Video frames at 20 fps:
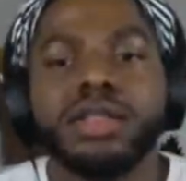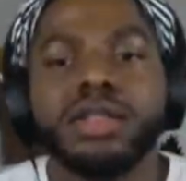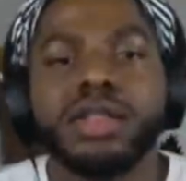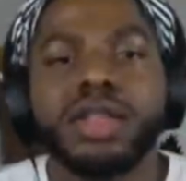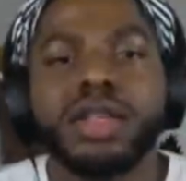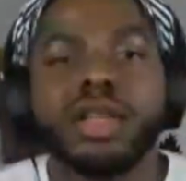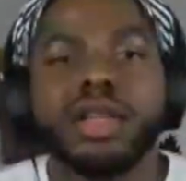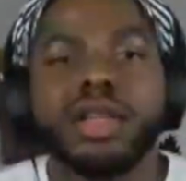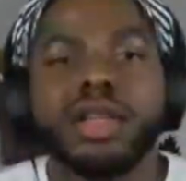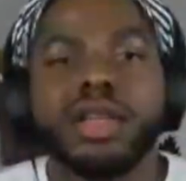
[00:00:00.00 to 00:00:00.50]

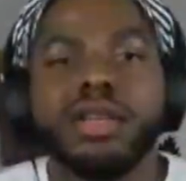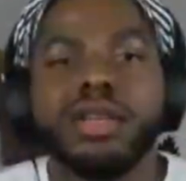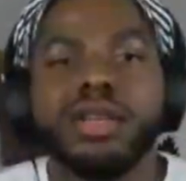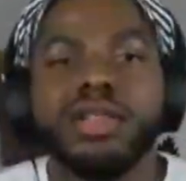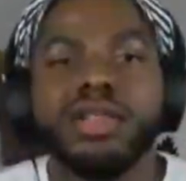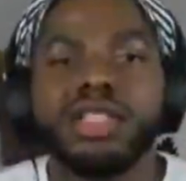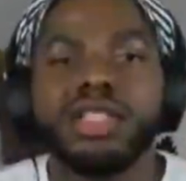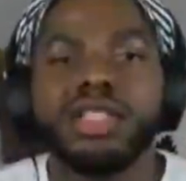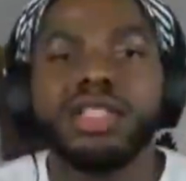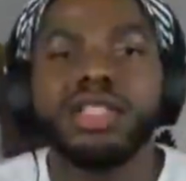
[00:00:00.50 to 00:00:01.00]
But
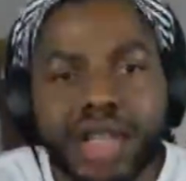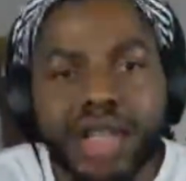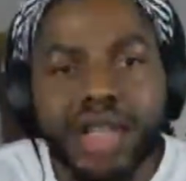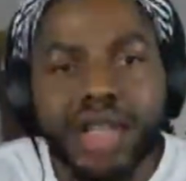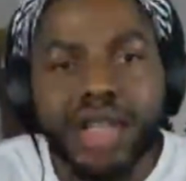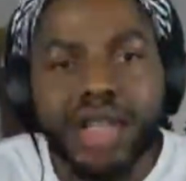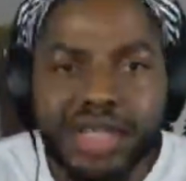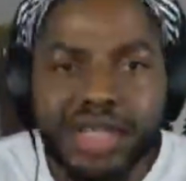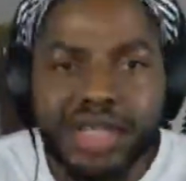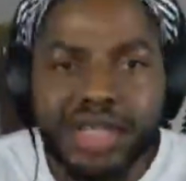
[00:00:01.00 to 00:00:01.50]

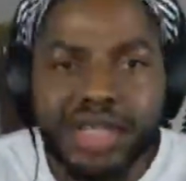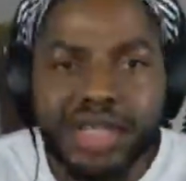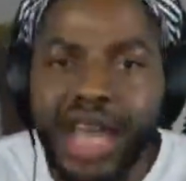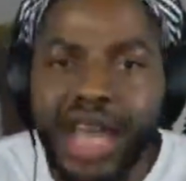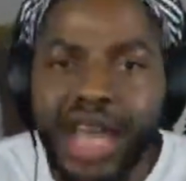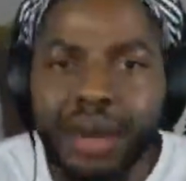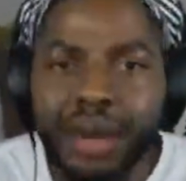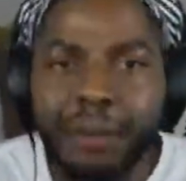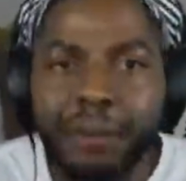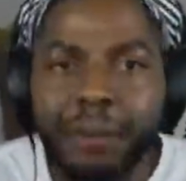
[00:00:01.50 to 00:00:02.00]

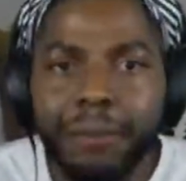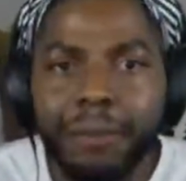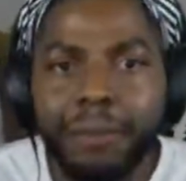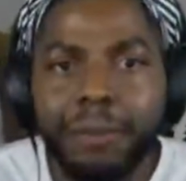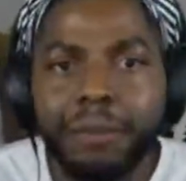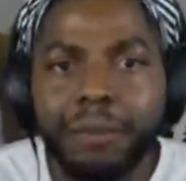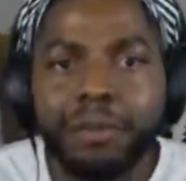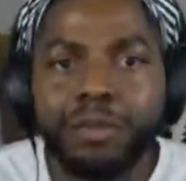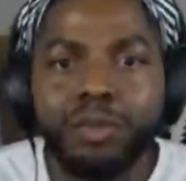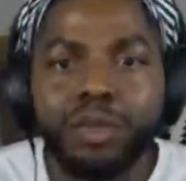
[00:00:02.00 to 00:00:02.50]
sometimes it's like
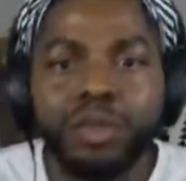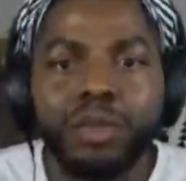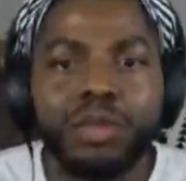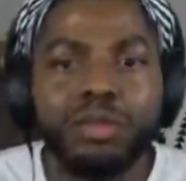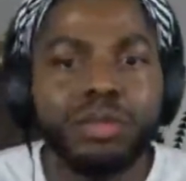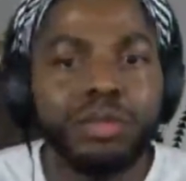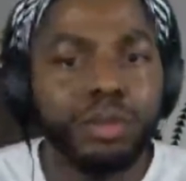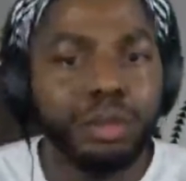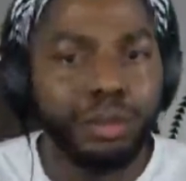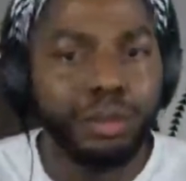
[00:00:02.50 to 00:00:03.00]

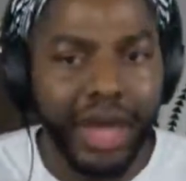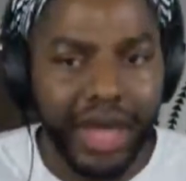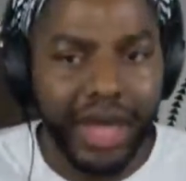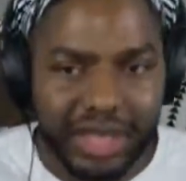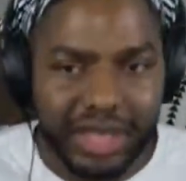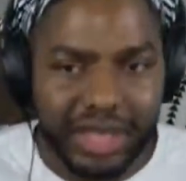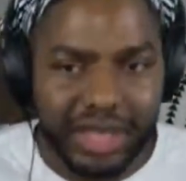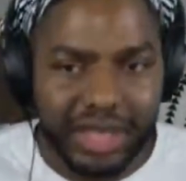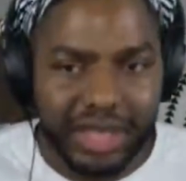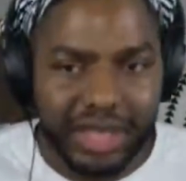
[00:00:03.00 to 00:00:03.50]

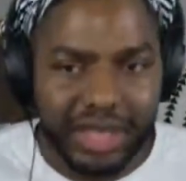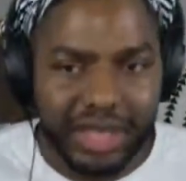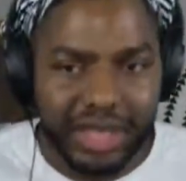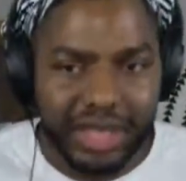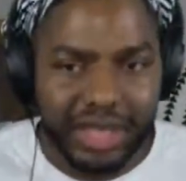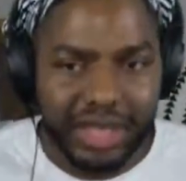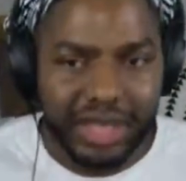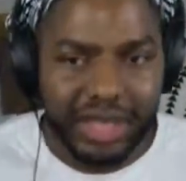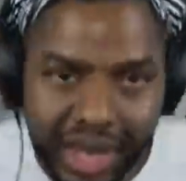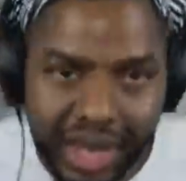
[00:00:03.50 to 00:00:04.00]
best to
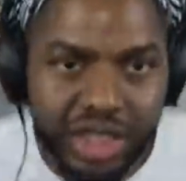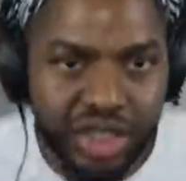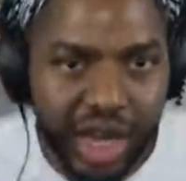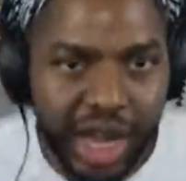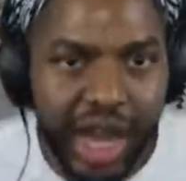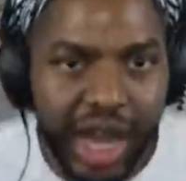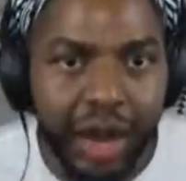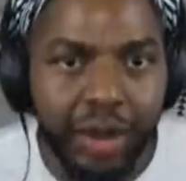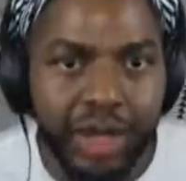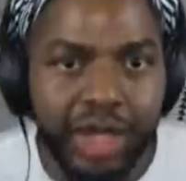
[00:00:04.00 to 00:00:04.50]
put in that
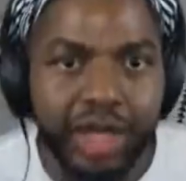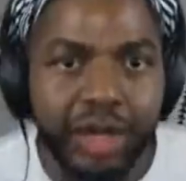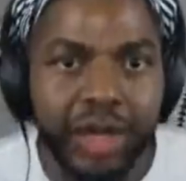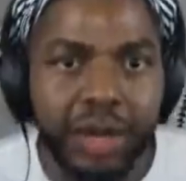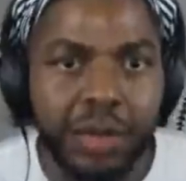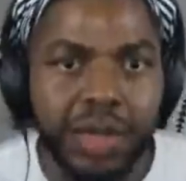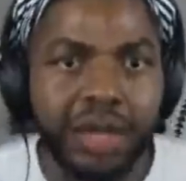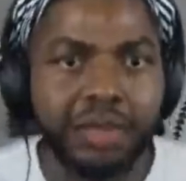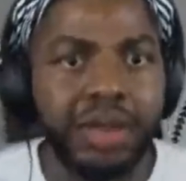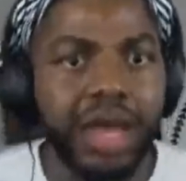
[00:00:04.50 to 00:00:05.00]
extra hour.
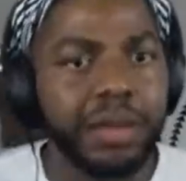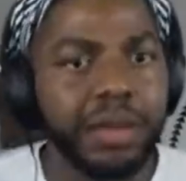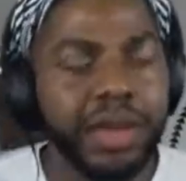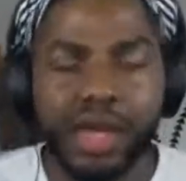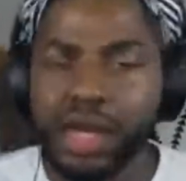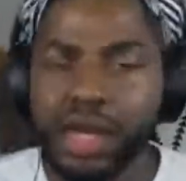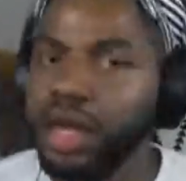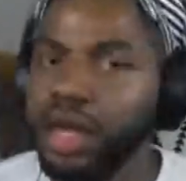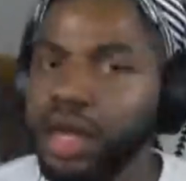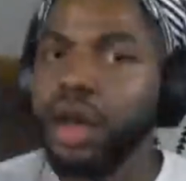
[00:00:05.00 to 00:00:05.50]
You know what I mean?
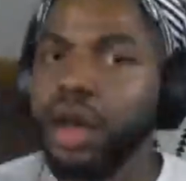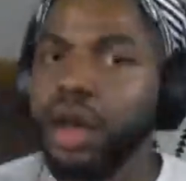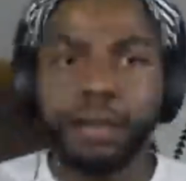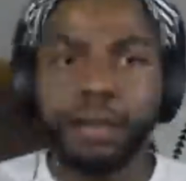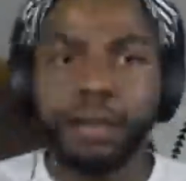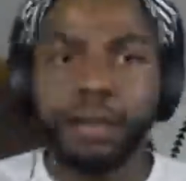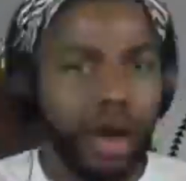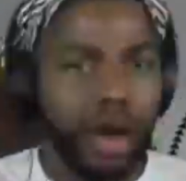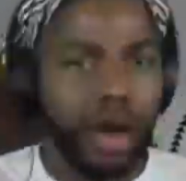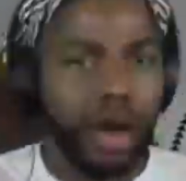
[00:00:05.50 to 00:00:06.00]
Maybe
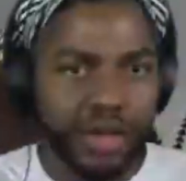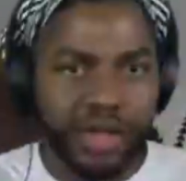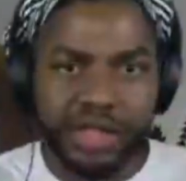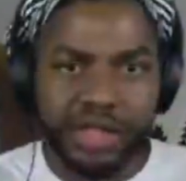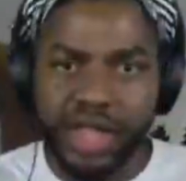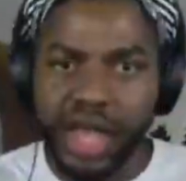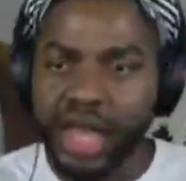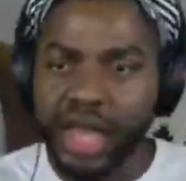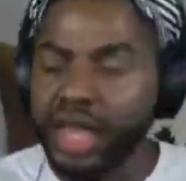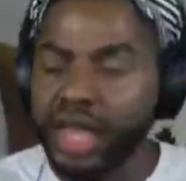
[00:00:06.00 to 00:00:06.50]
pause
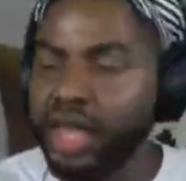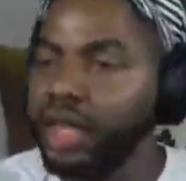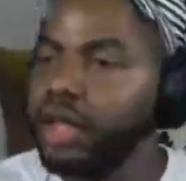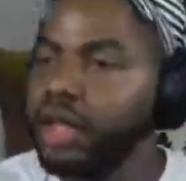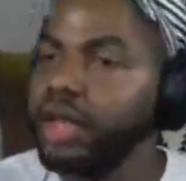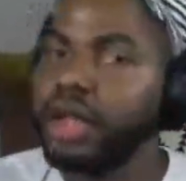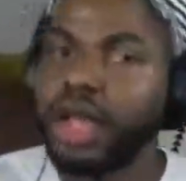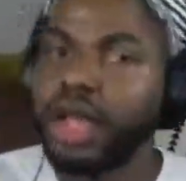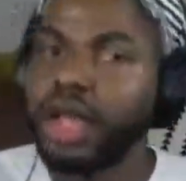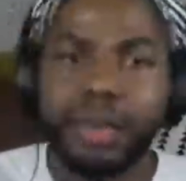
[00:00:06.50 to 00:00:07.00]
for a
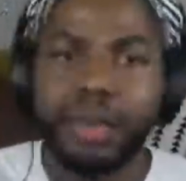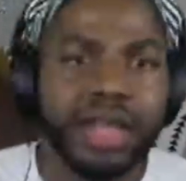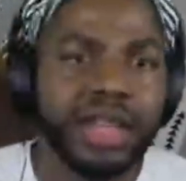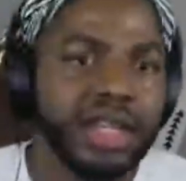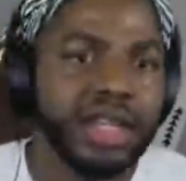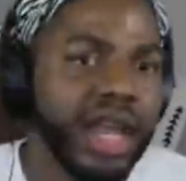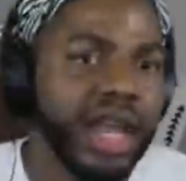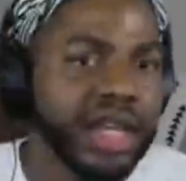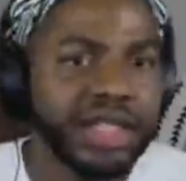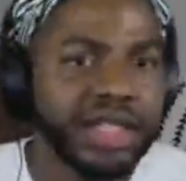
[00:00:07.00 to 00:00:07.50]
second, come
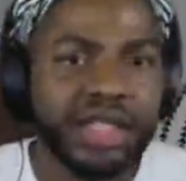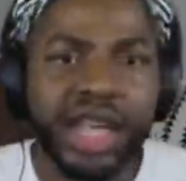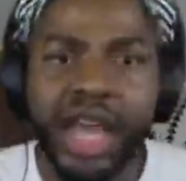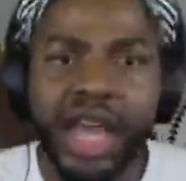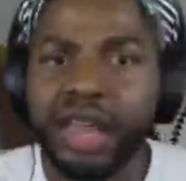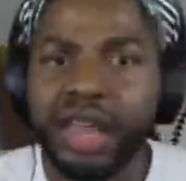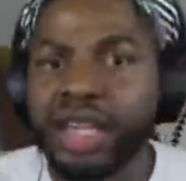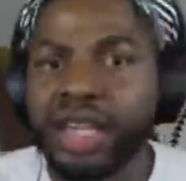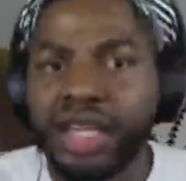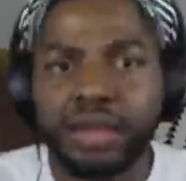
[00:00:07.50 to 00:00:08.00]
back the next
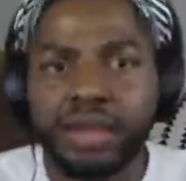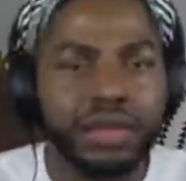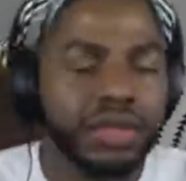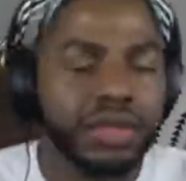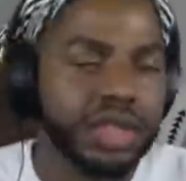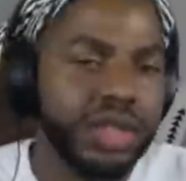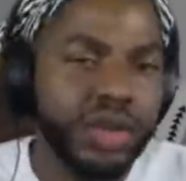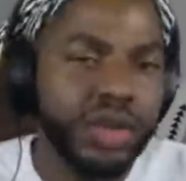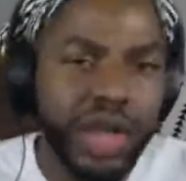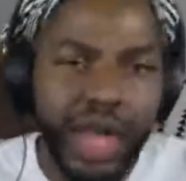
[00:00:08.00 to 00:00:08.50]
day. You can leave it for
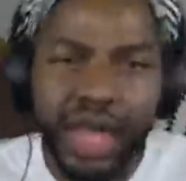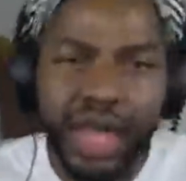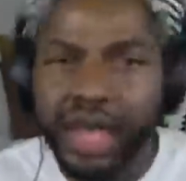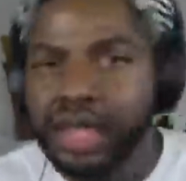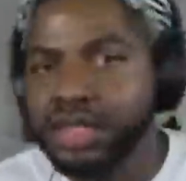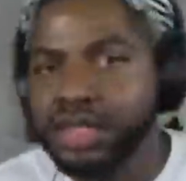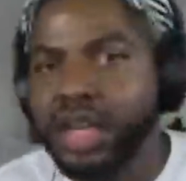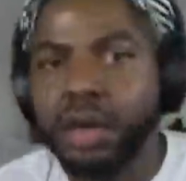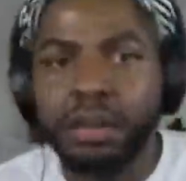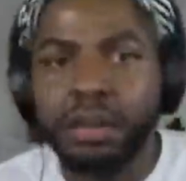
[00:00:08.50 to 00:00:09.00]
2
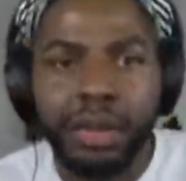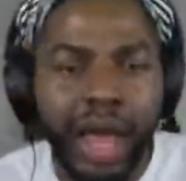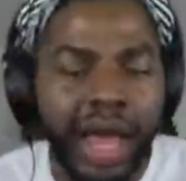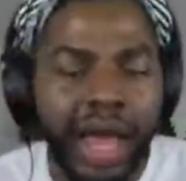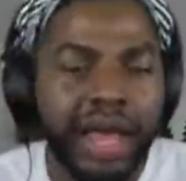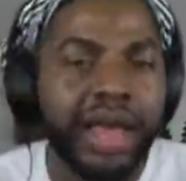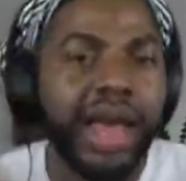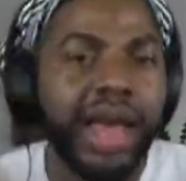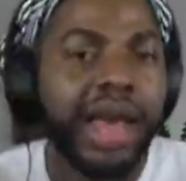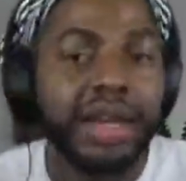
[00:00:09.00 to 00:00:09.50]
days, come
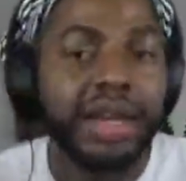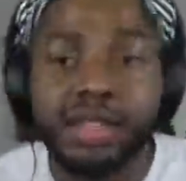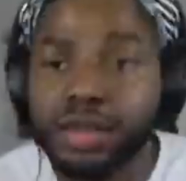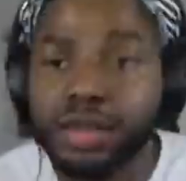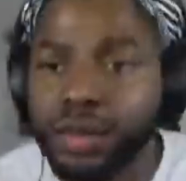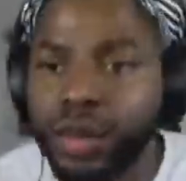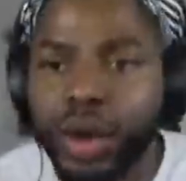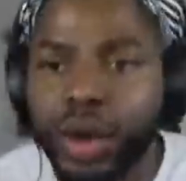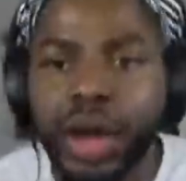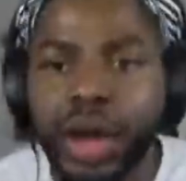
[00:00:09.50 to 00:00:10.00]
back, edit
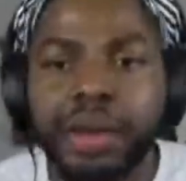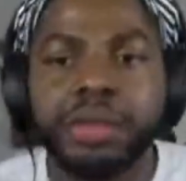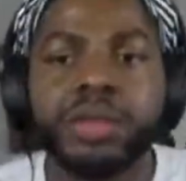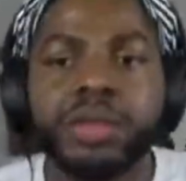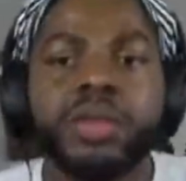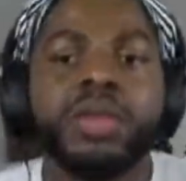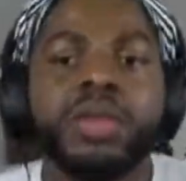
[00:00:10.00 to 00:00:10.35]
some more.